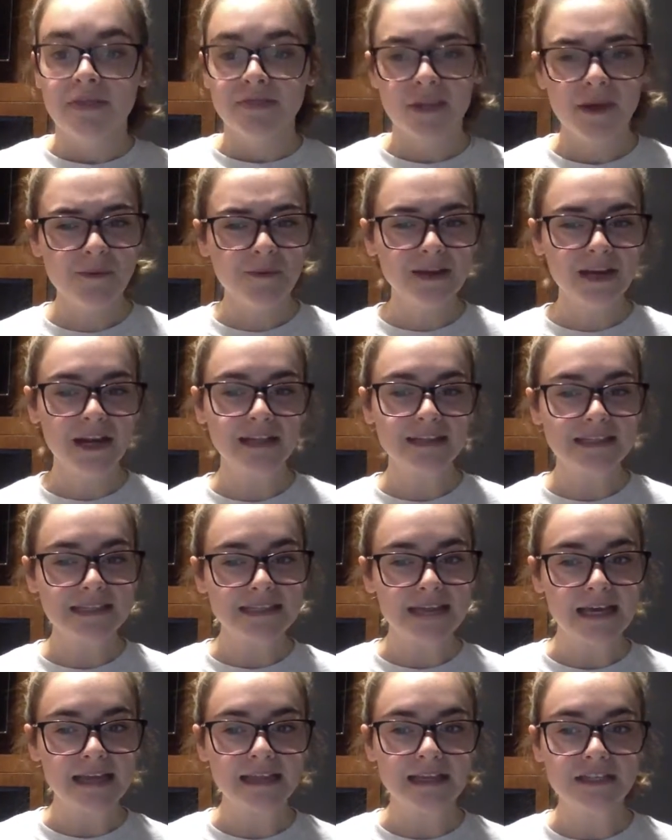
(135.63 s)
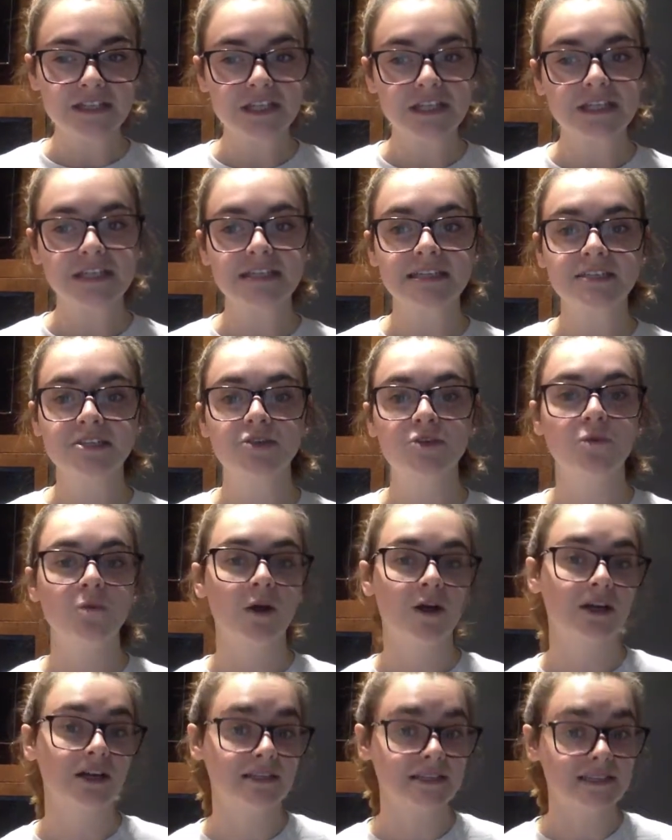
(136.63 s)
then went on to say that she needed to
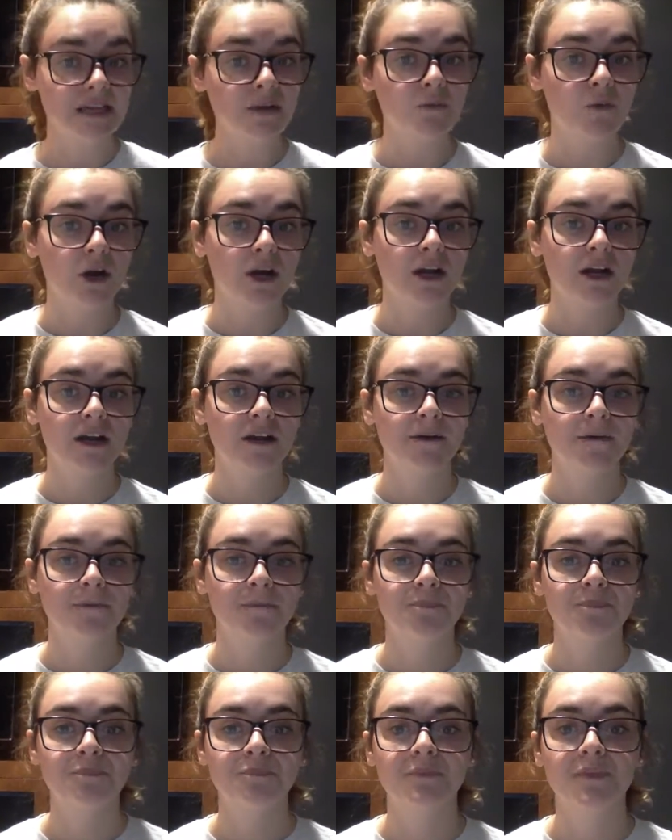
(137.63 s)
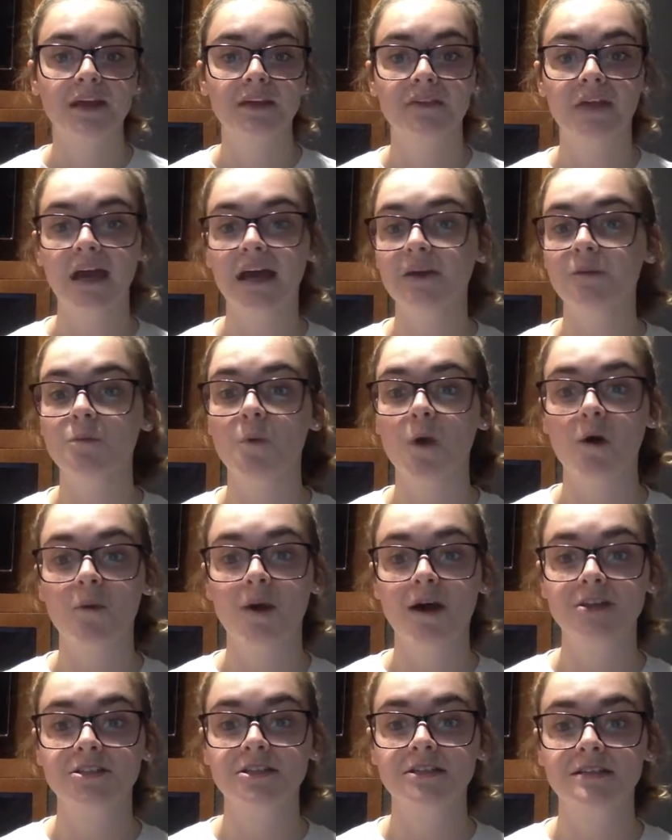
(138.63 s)
work on teamwork. Then, while
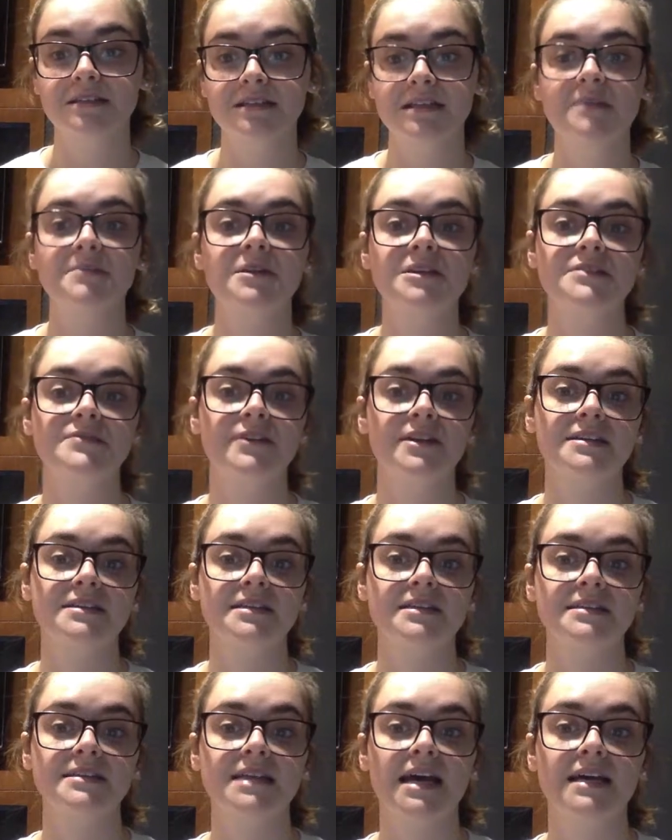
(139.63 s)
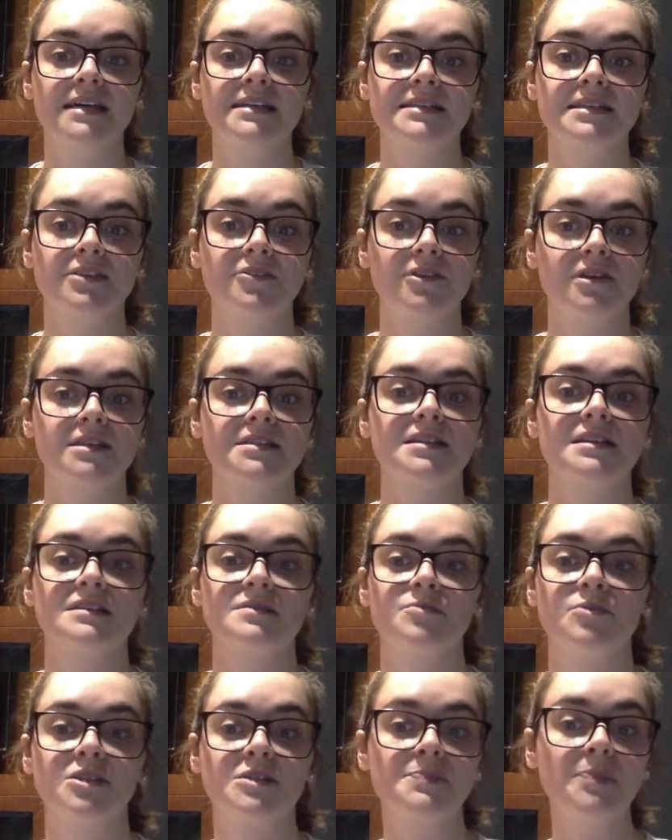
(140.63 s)
watching the teammates' faces as the
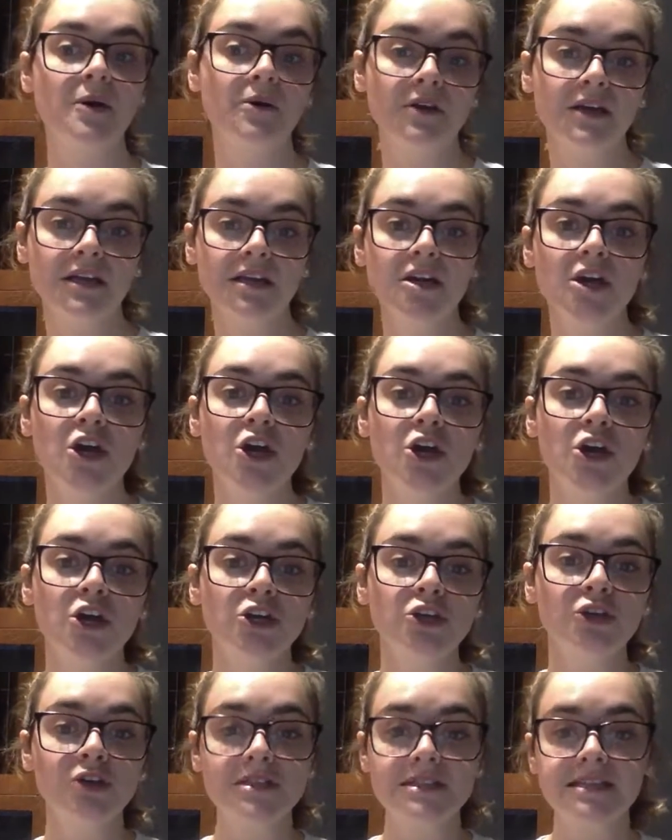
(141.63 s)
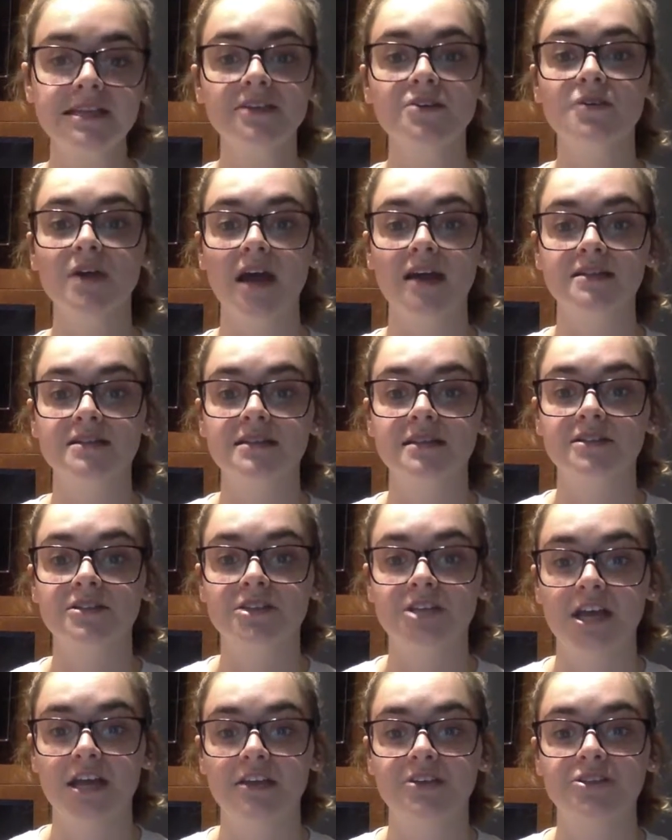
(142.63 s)
criticism was spoken, you could see a drastic
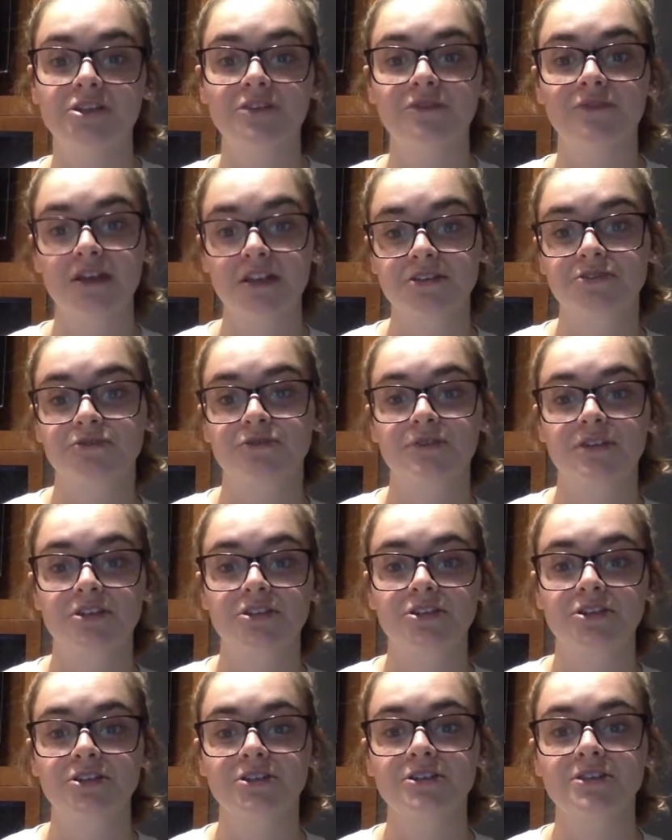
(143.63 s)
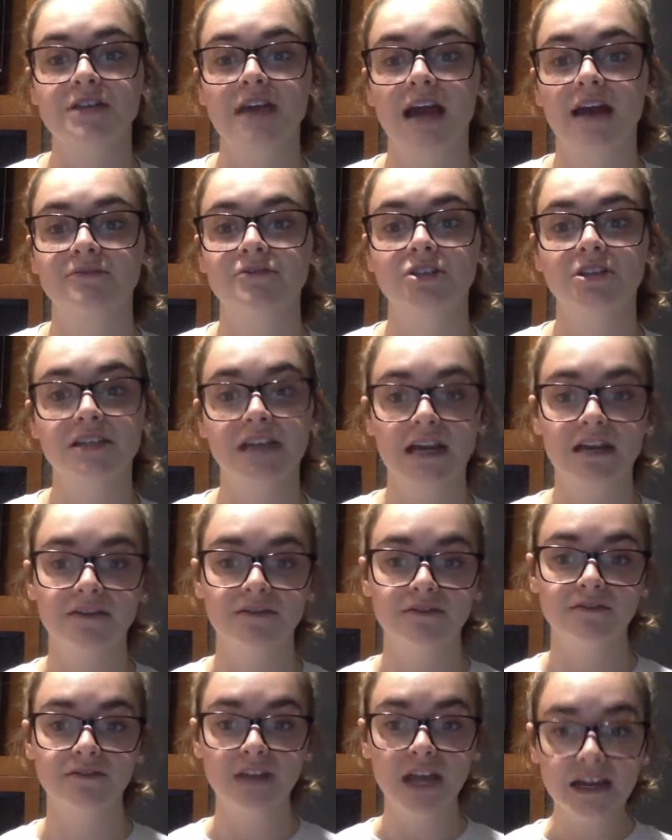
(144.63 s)
change in facial features after a
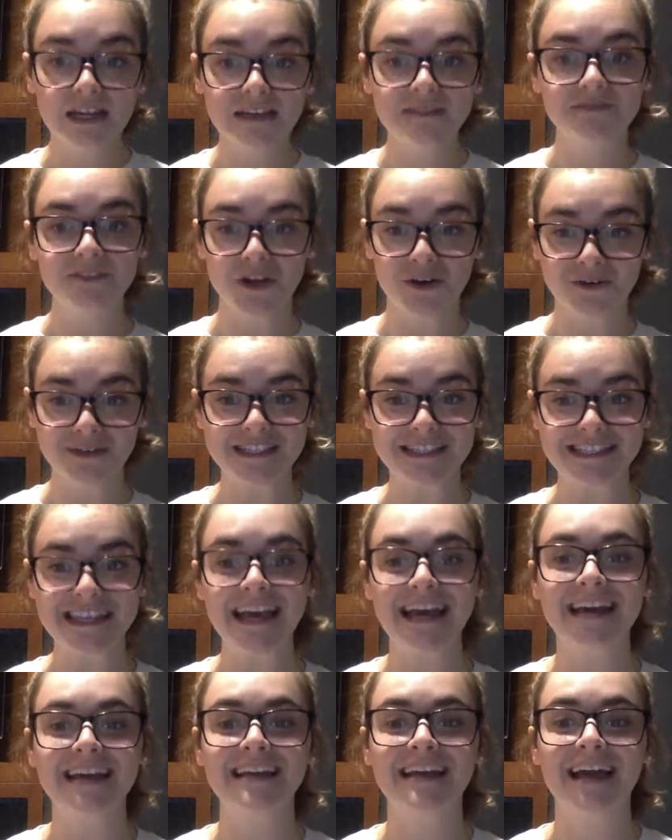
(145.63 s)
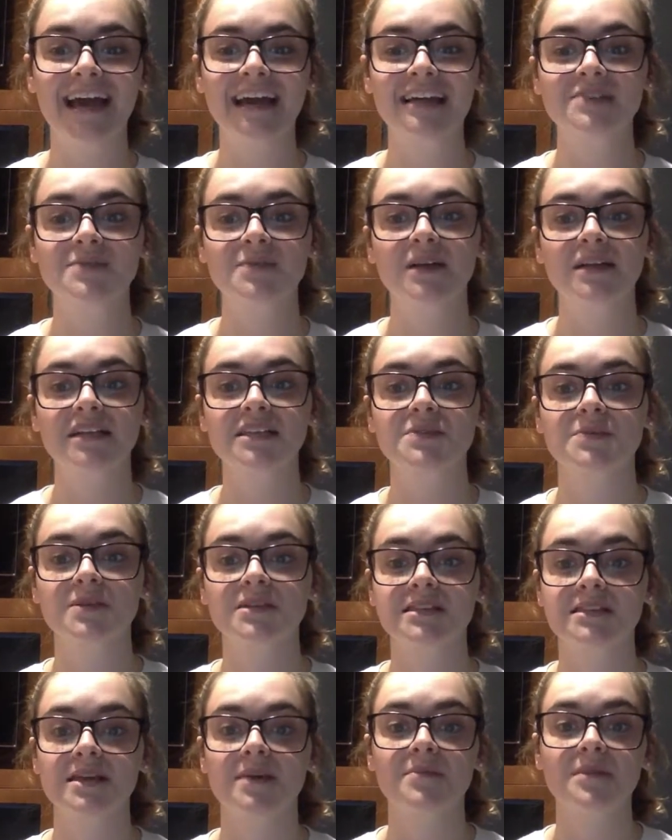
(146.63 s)
negative note was said, as well as
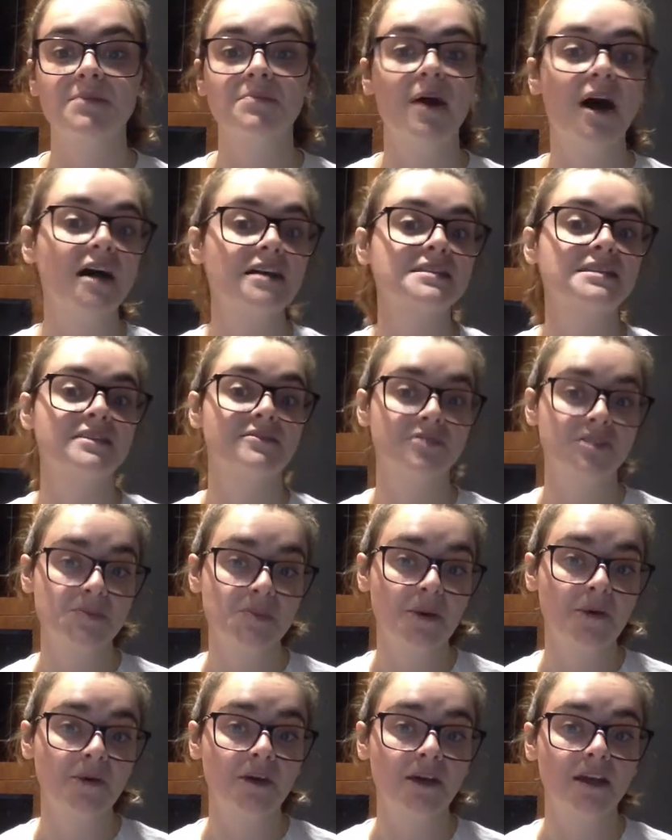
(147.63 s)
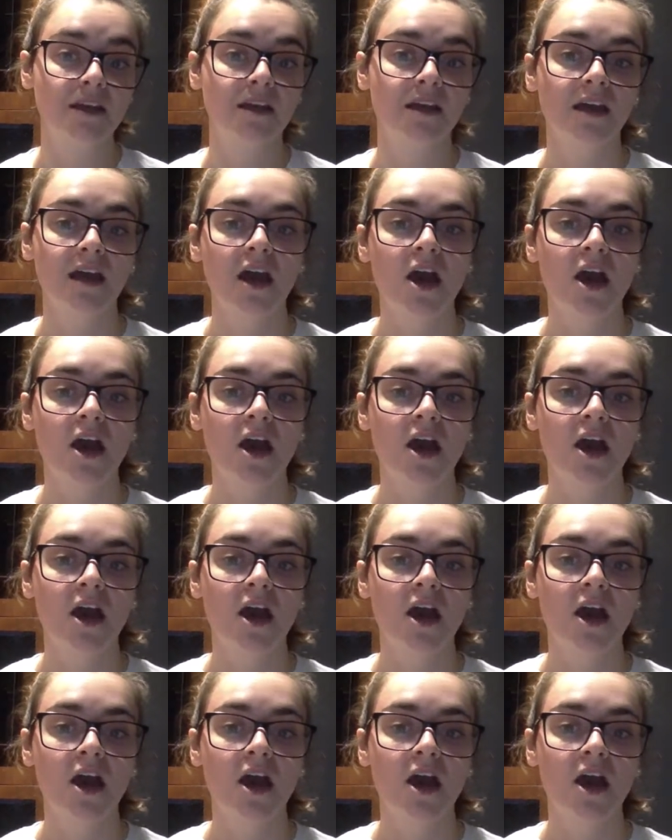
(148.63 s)
when something positive was spoken.